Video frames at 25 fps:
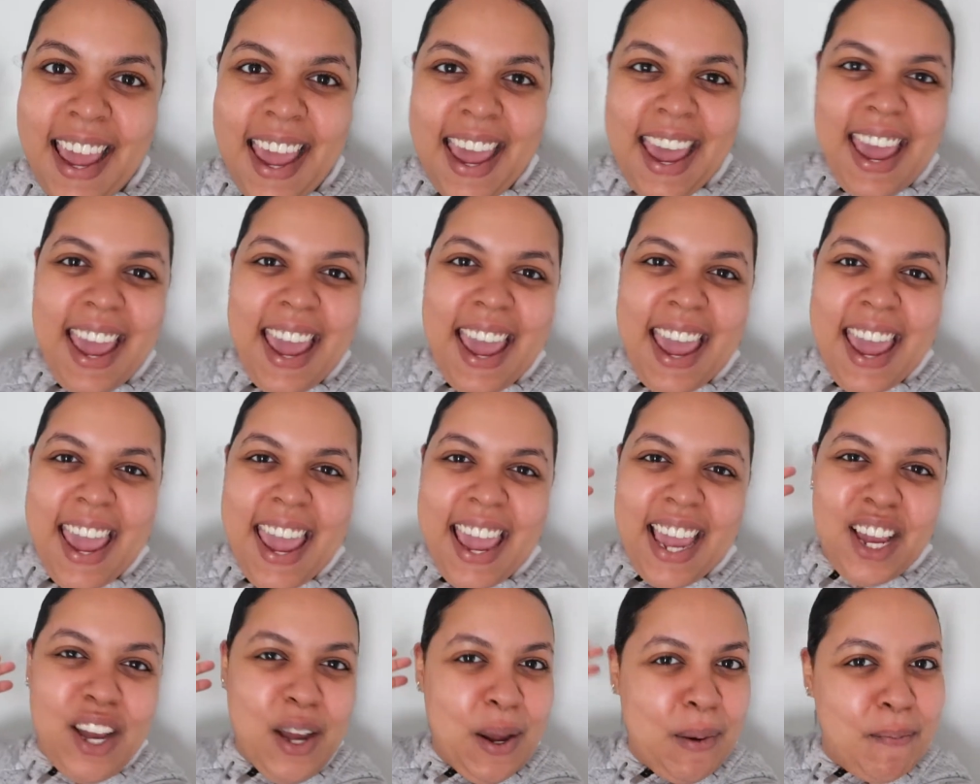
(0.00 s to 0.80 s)

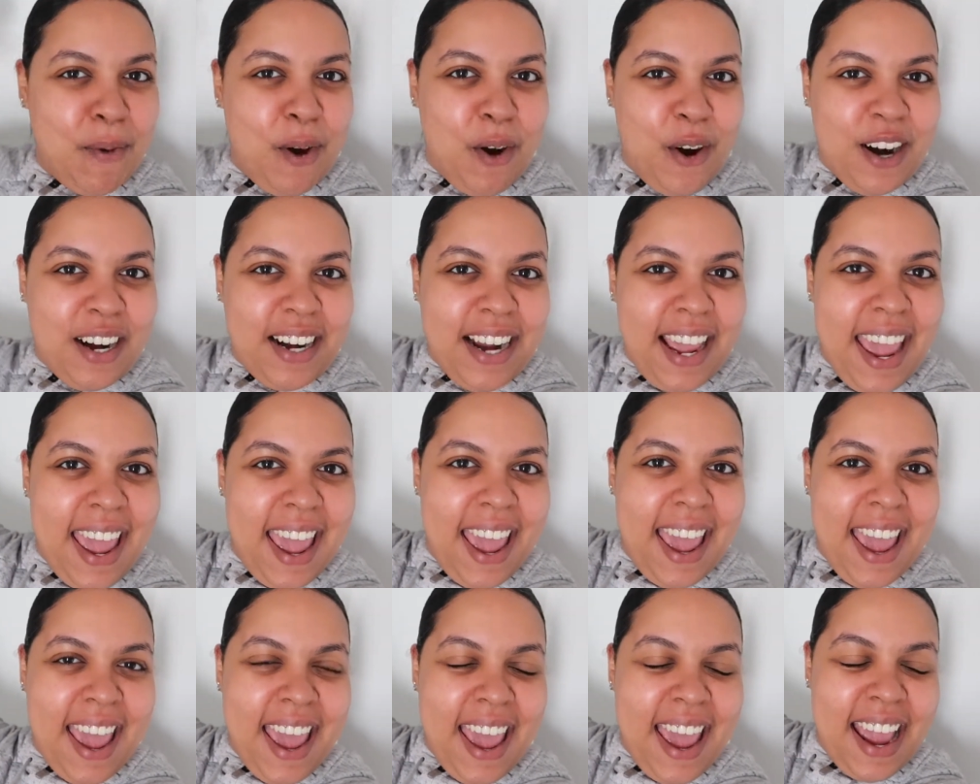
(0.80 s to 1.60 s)
Hey, good
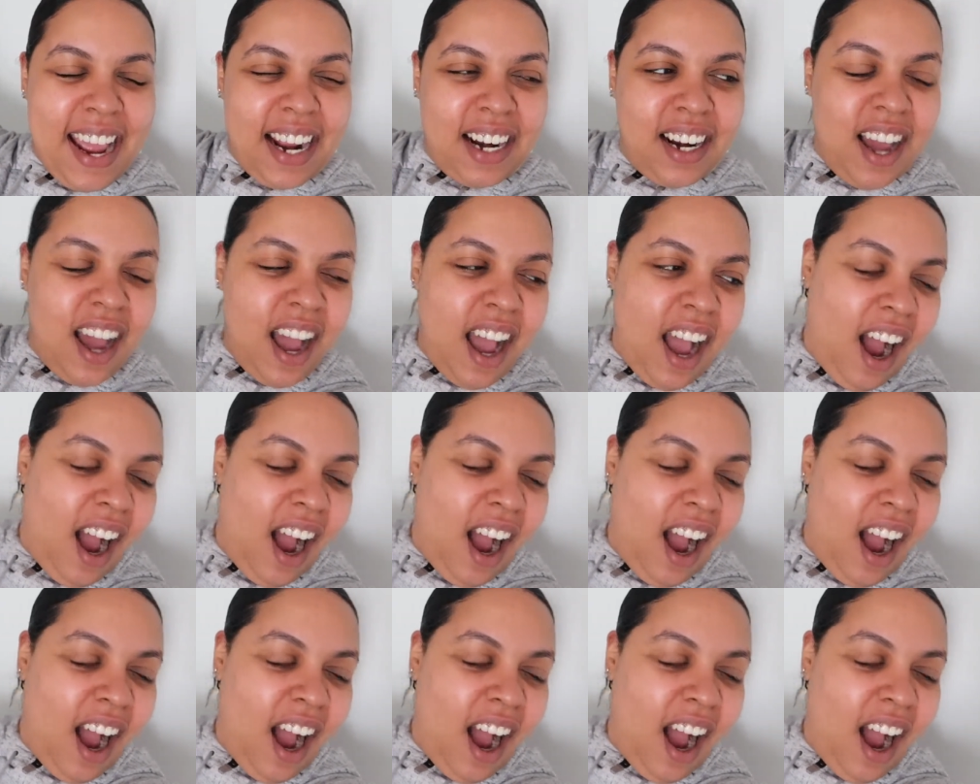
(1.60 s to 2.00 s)
morning.